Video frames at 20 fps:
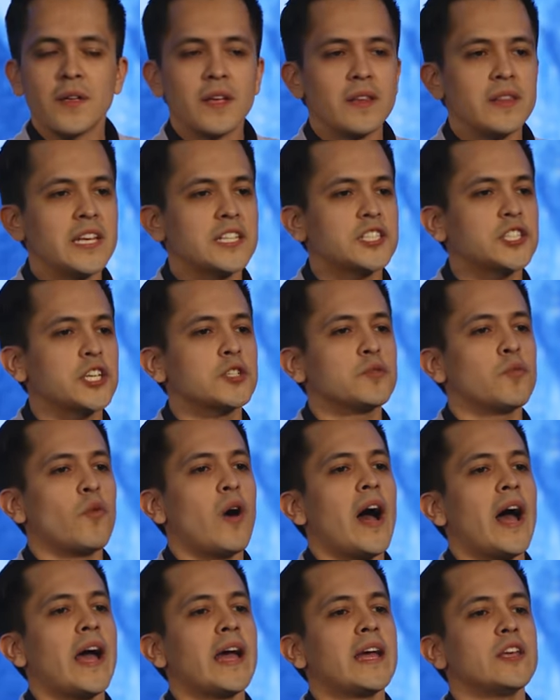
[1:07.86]
This is
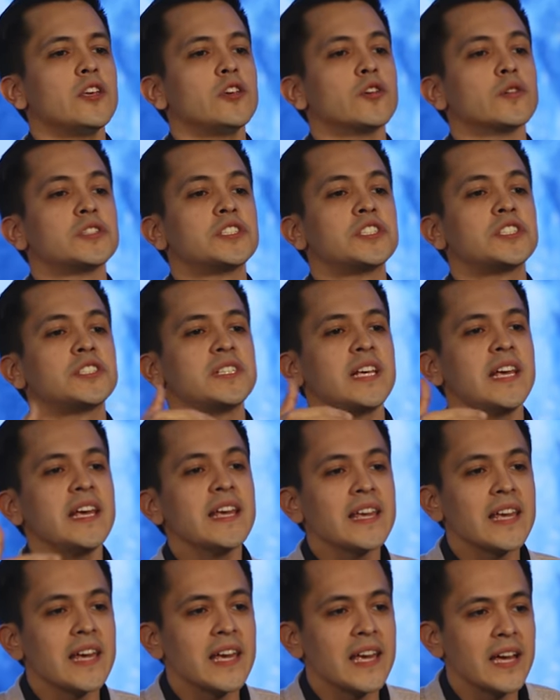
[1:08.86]
why you're
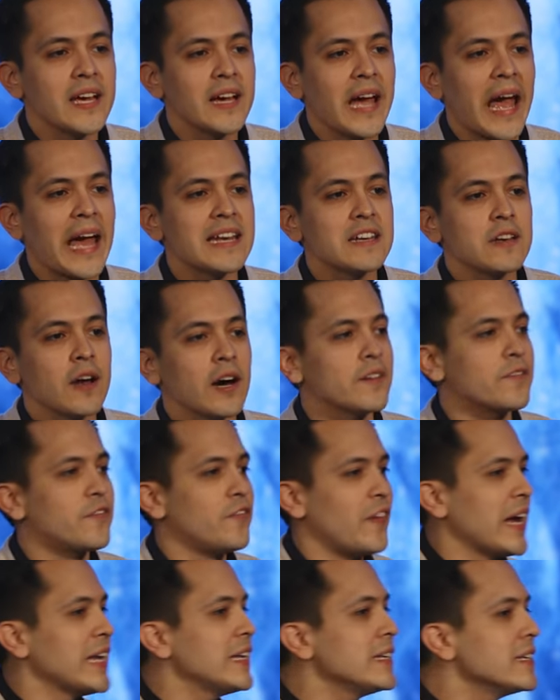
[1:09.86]
seeking and not
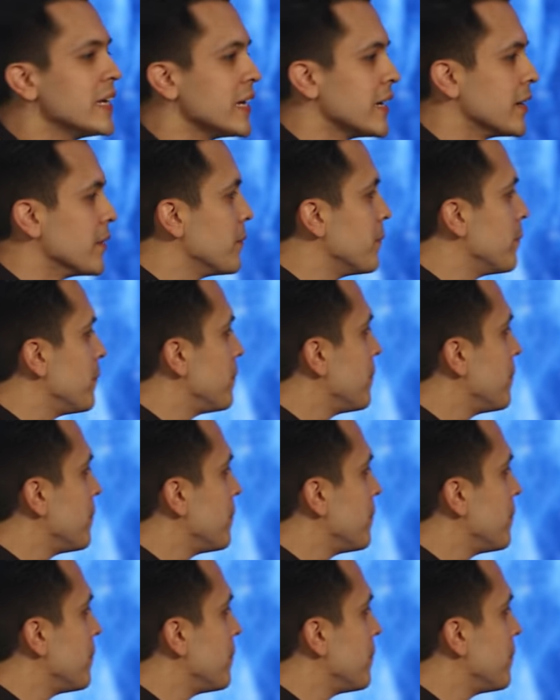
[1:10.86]
finding.